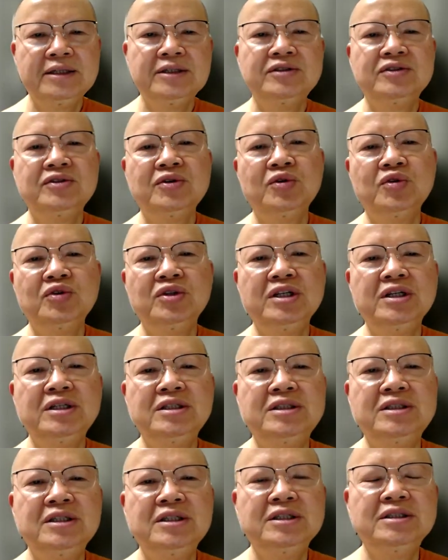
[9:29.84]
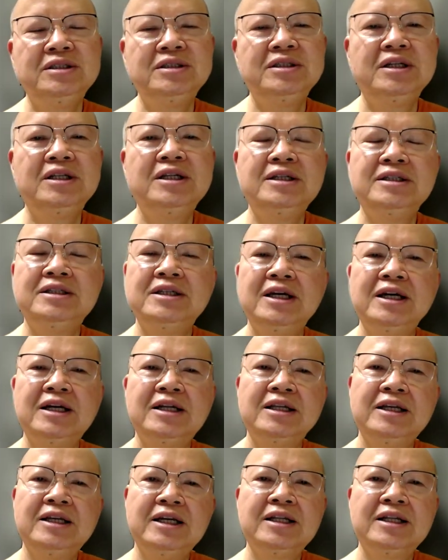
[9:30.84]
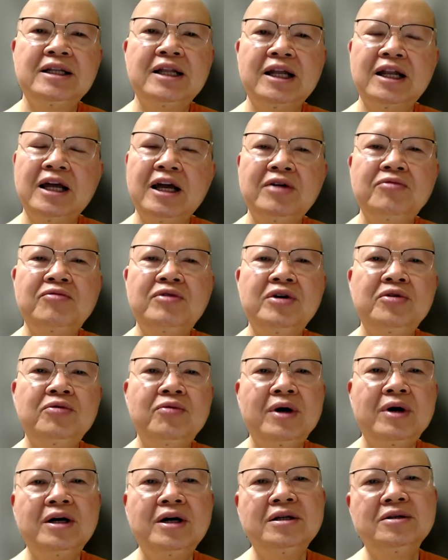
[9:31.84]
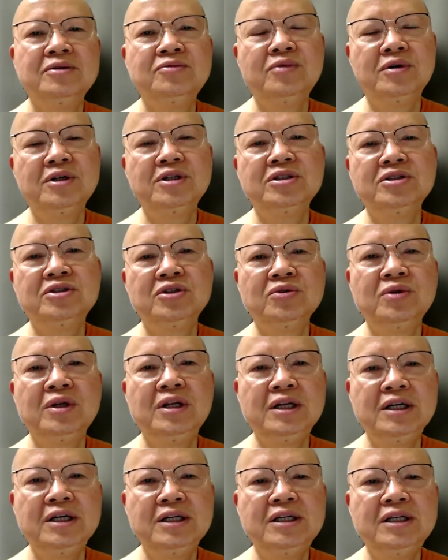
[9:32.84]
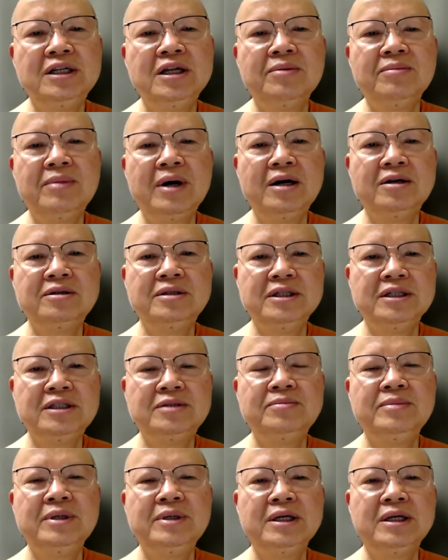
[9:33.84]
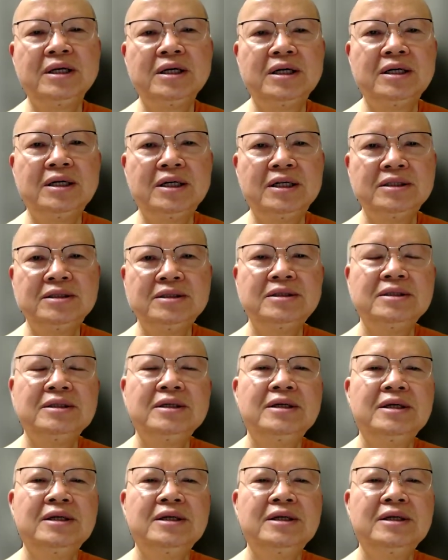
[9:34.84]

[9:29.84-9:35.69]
So this is uh, the technique that everyone want to learn about it because